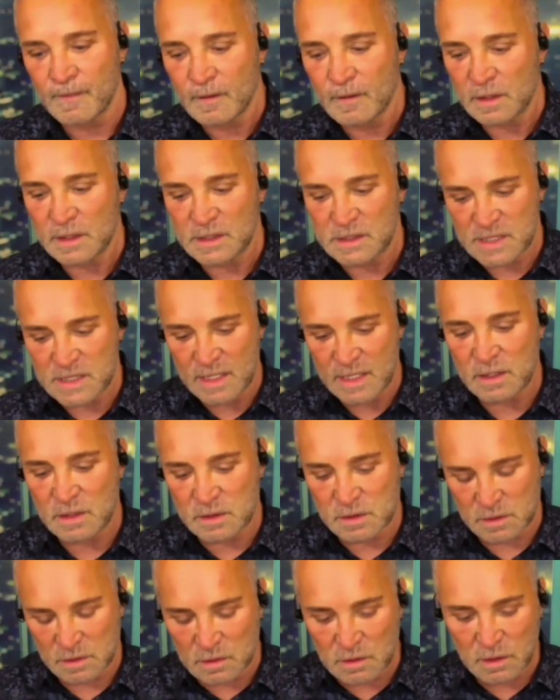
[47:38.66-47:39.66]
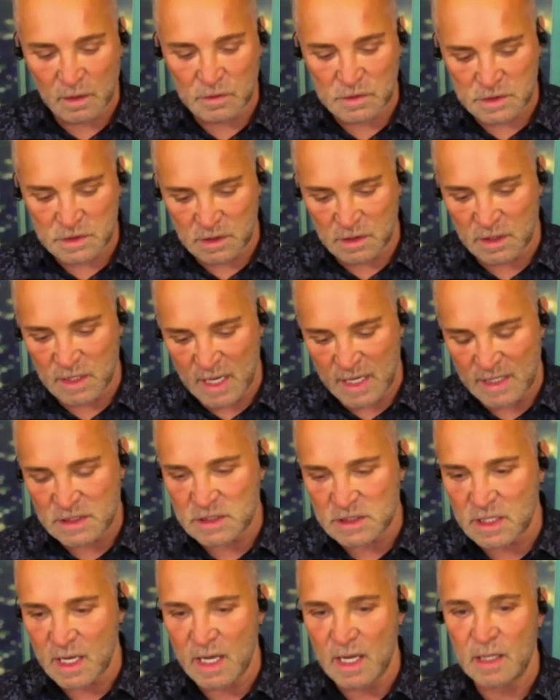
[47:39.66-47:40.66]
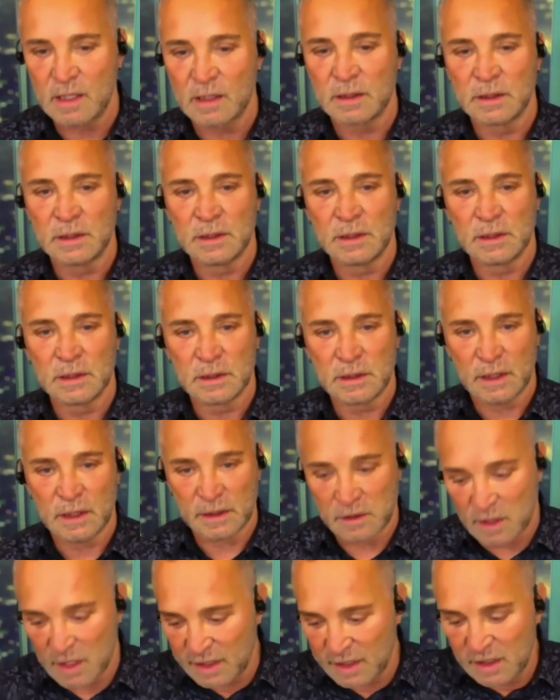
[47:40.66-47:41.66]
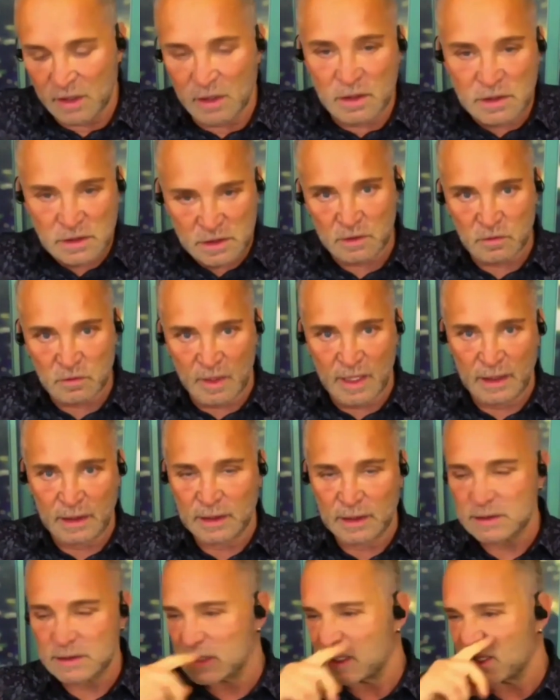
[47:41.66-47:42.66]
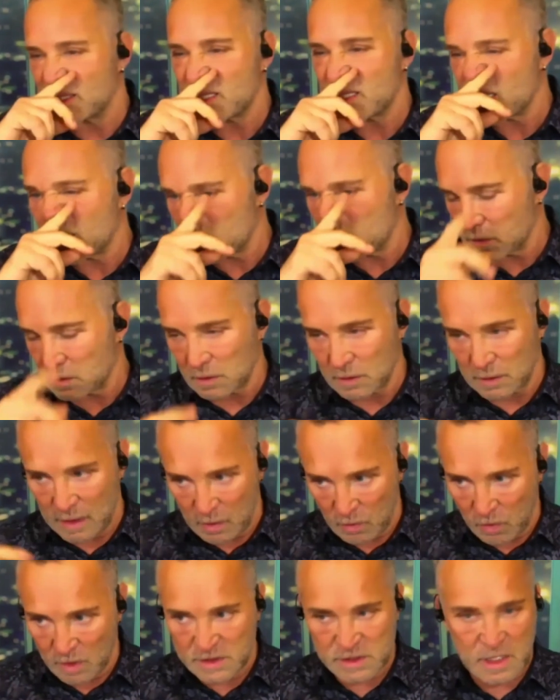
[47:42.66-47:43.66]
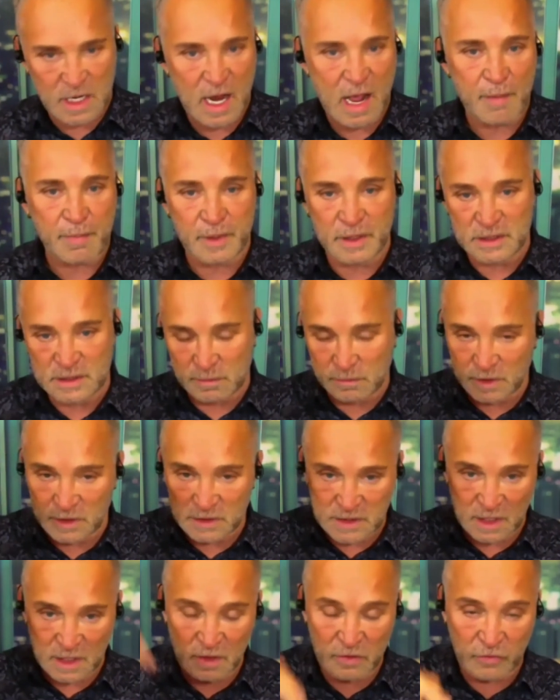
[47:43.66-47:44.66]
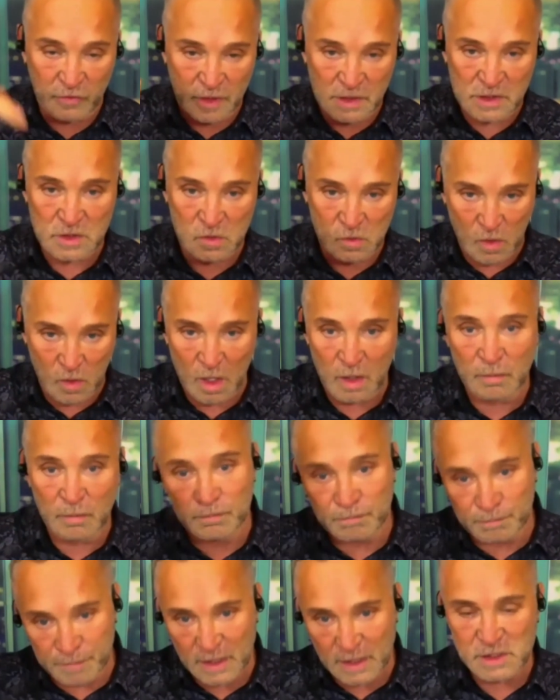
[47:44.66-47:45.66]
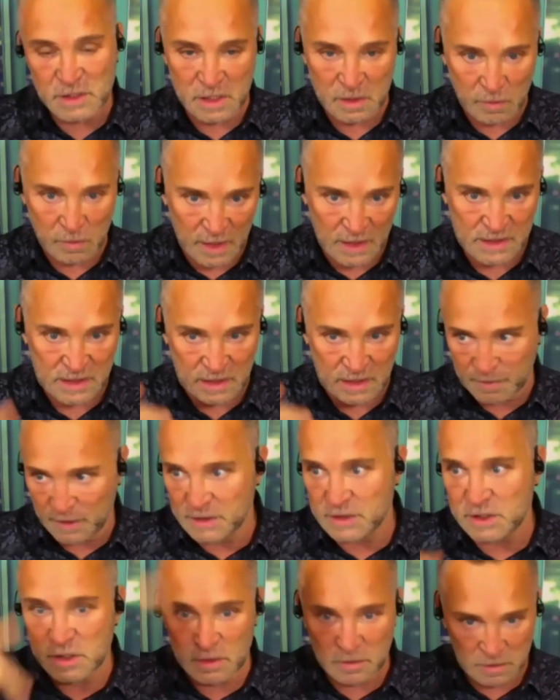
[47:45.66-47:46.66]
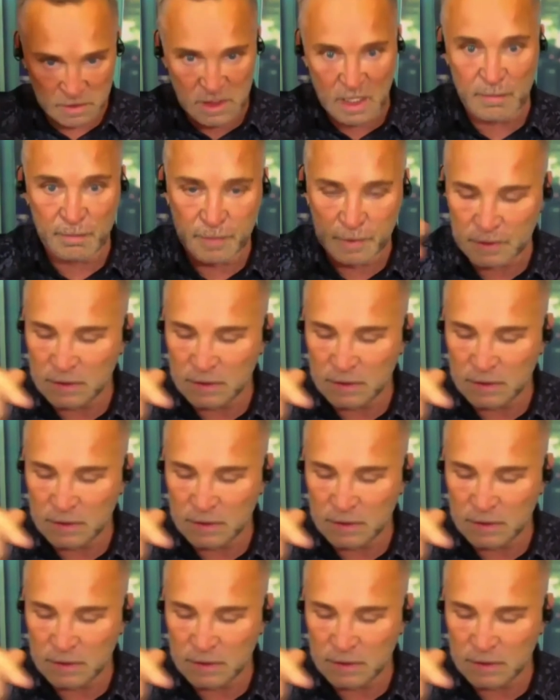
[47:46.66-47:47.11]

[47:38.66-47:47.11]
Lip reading: they stand you close to the edge there, and you're hanging onto the railings. And he says, now what's going to happen is I'm going to say 3, 2, 1, bungee. And when I say bungee, you jump.